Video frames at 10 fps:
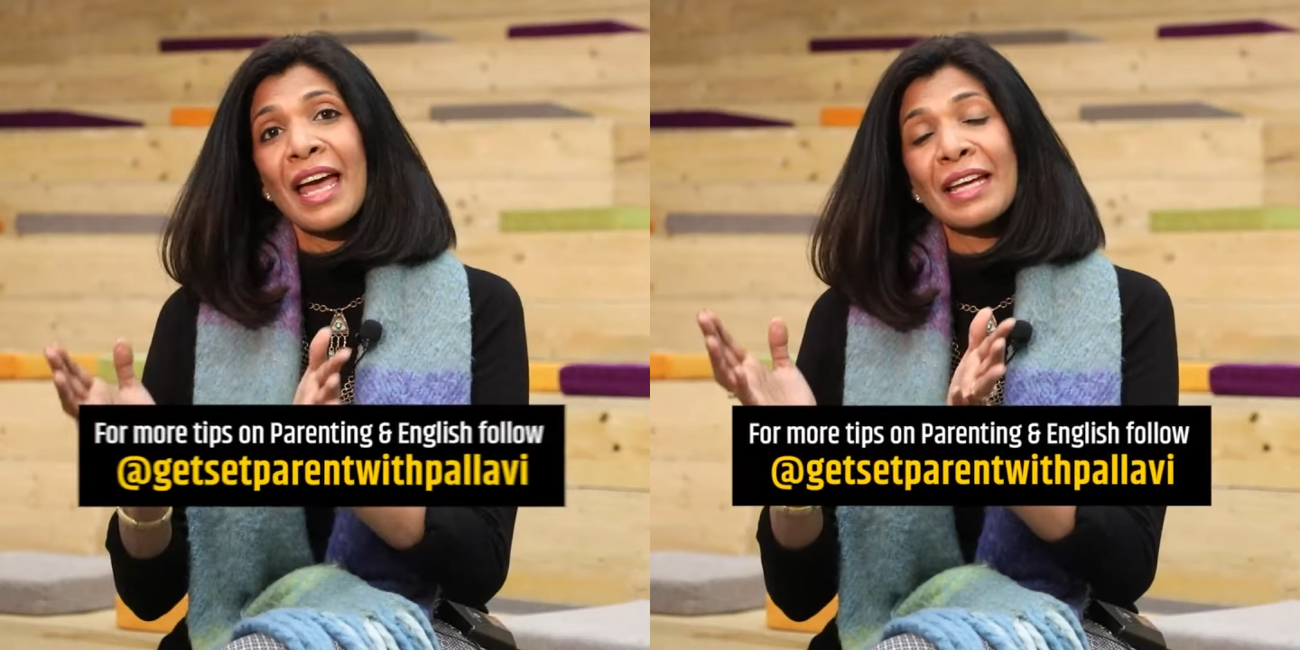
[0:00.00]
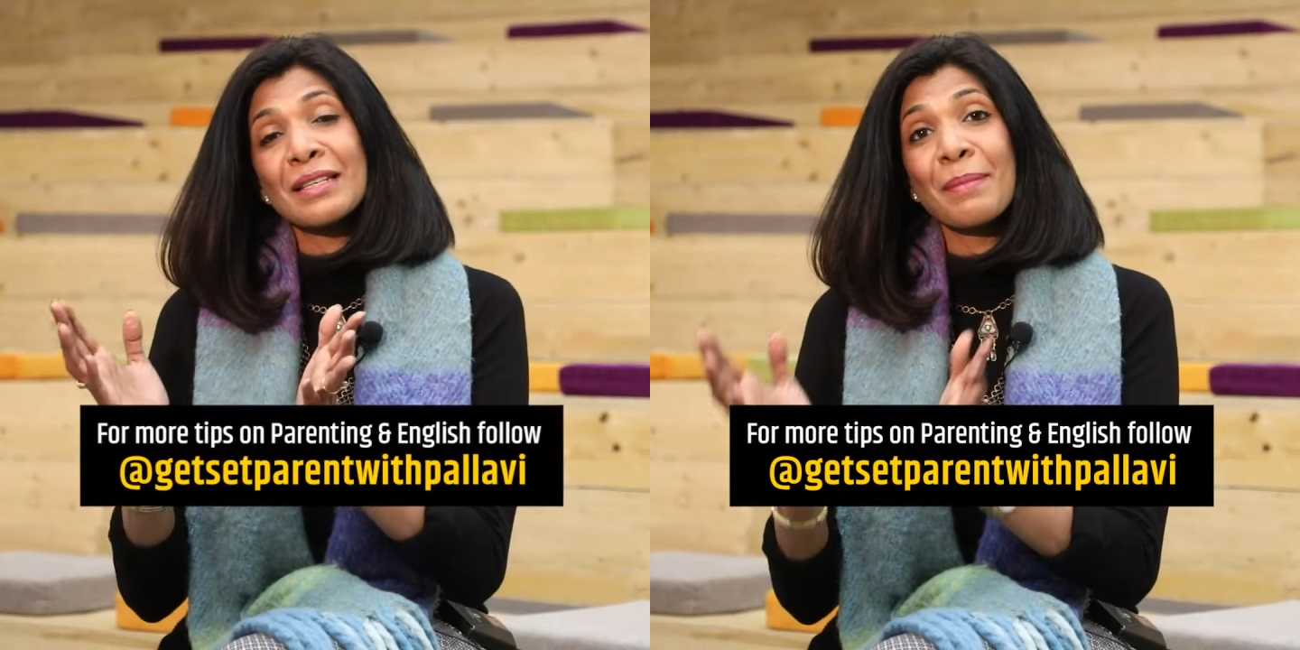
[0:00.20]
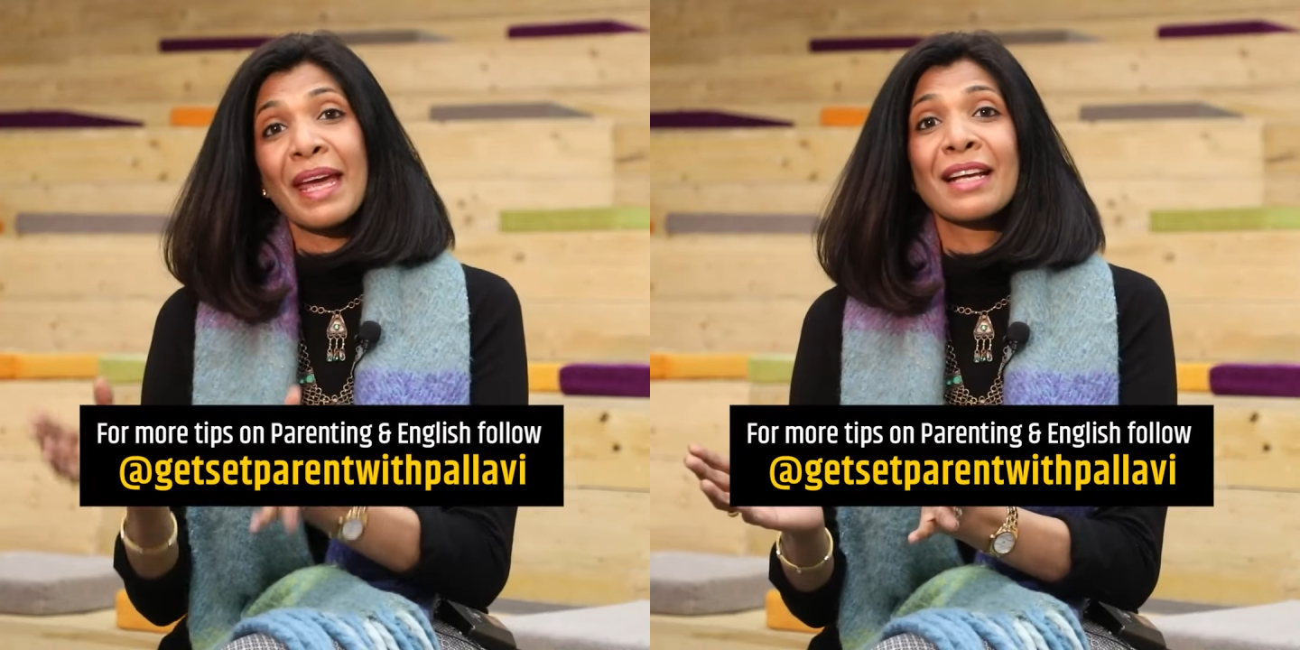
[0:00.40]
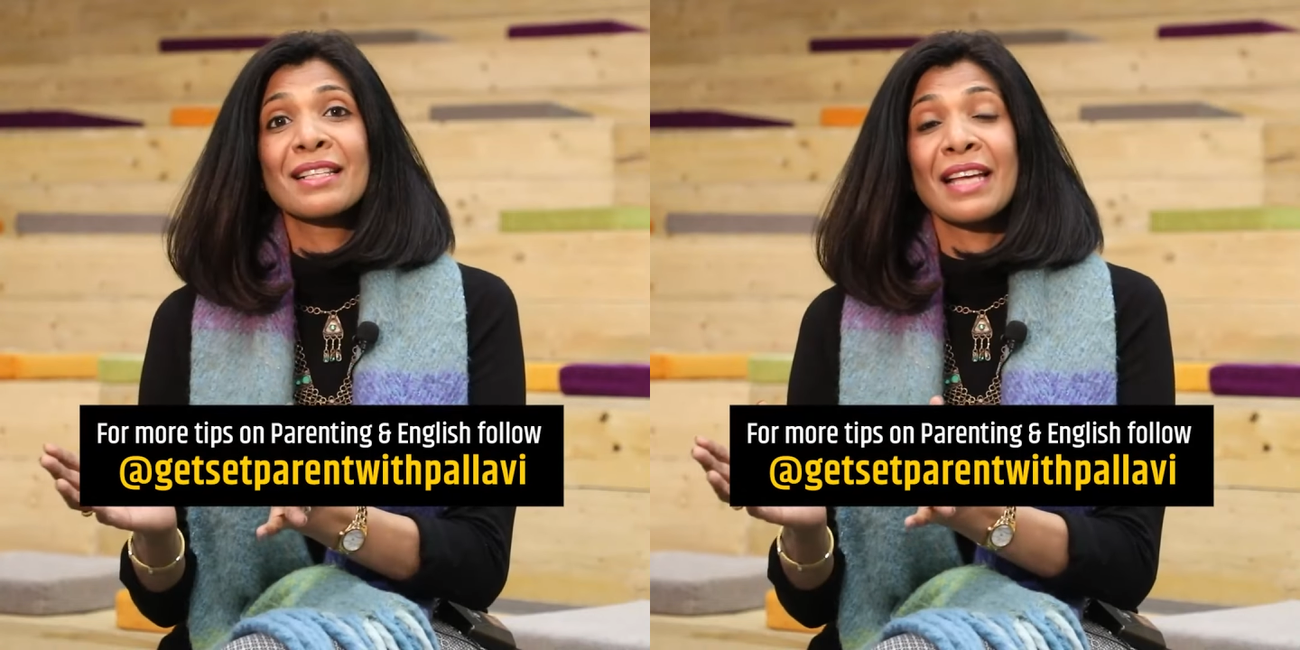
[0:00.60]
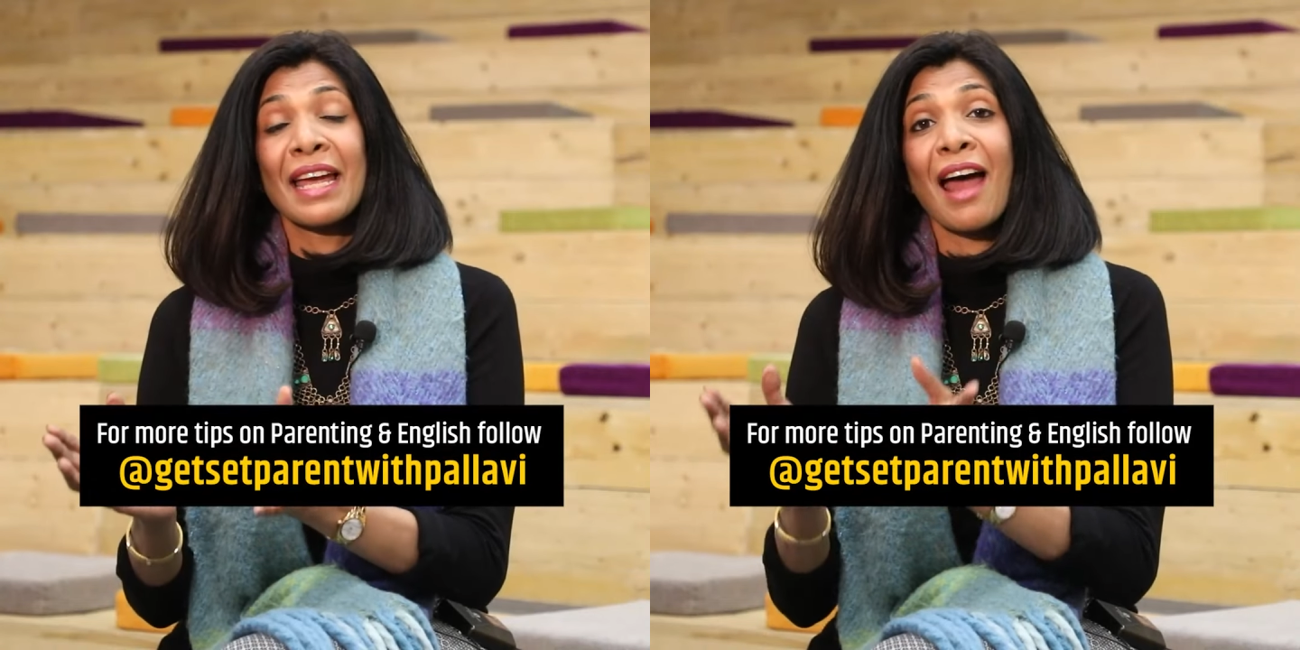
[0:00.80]
it
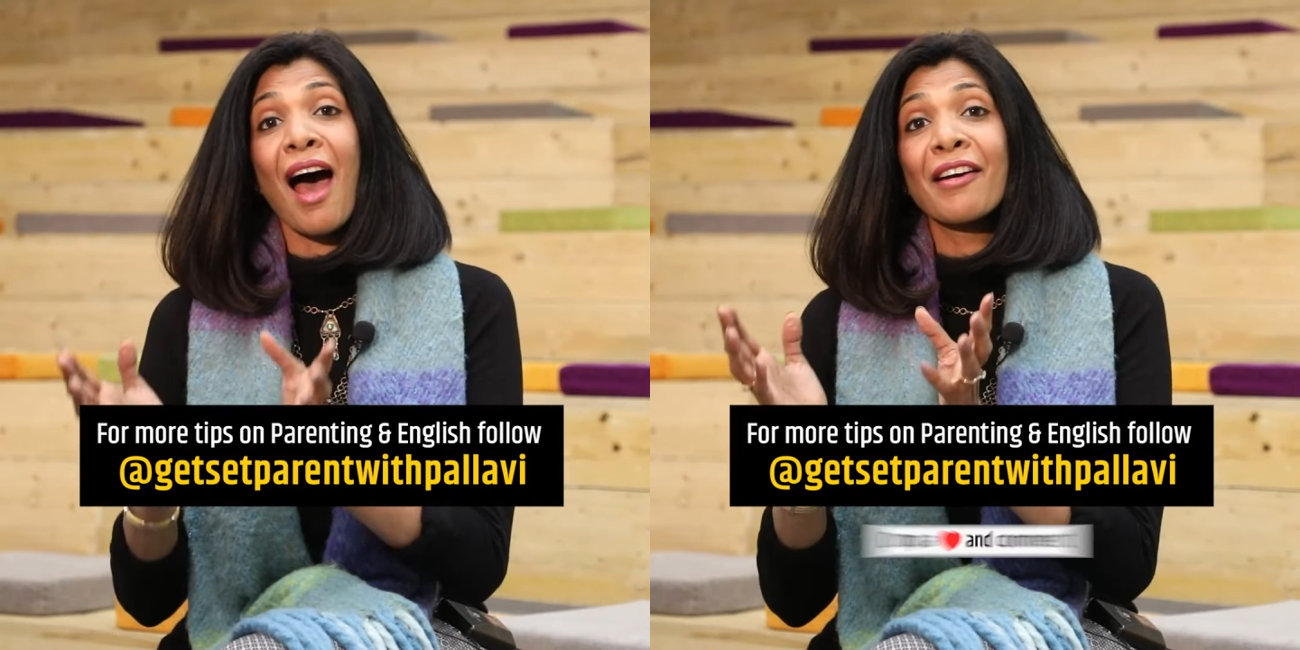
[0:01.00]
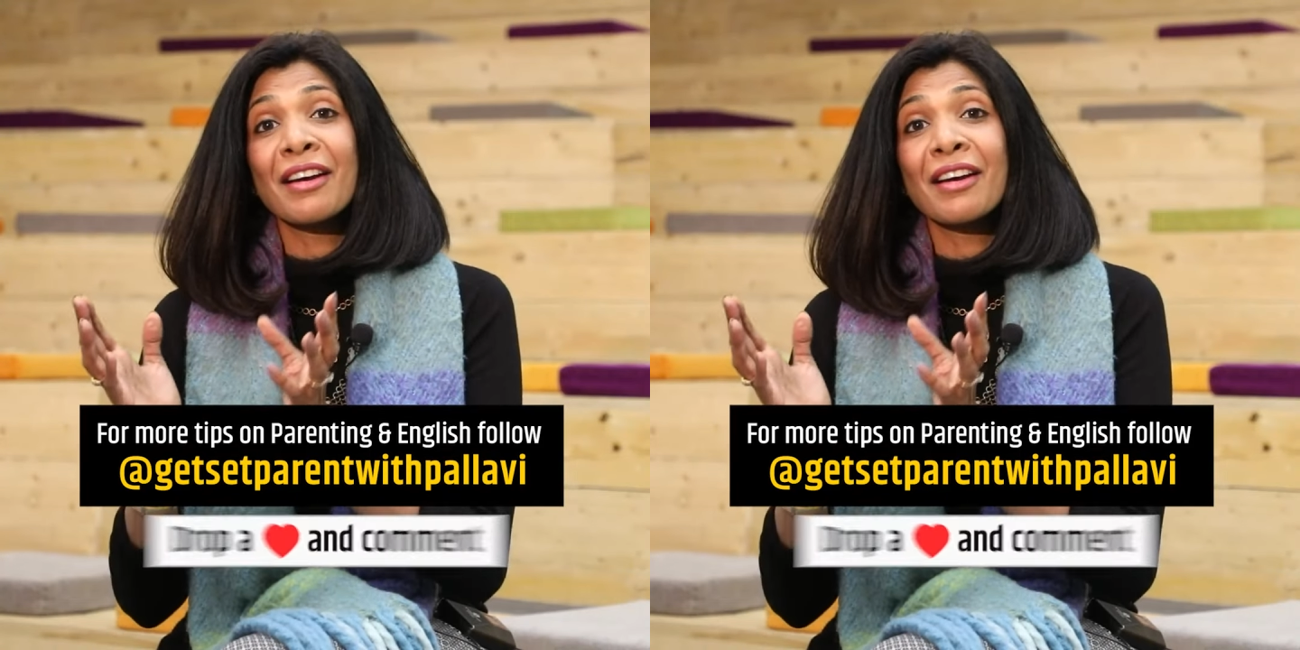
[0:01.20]
makes in our